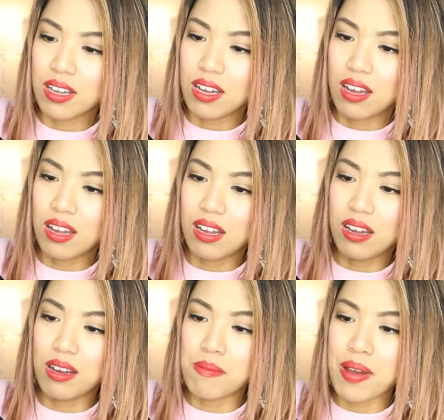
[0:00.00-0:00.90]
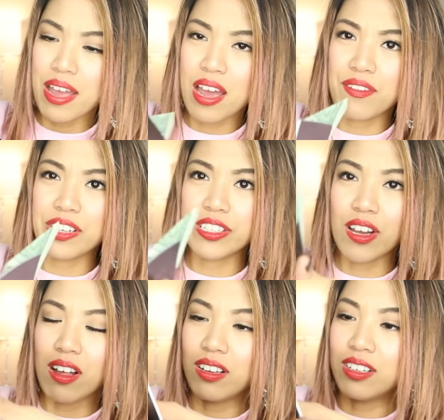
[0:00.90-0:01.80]
Um, I have a
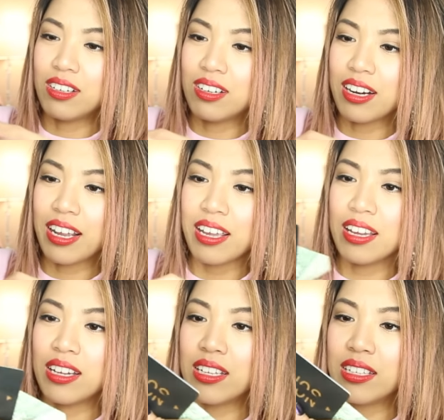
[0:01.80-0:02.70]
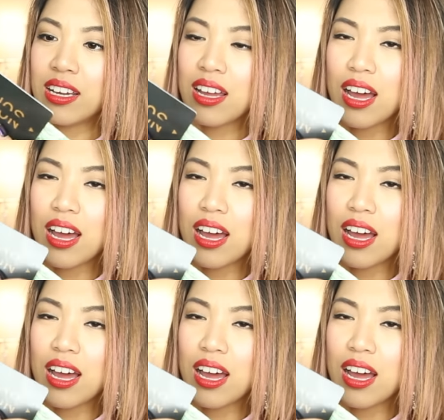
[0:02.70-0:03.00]
dollar and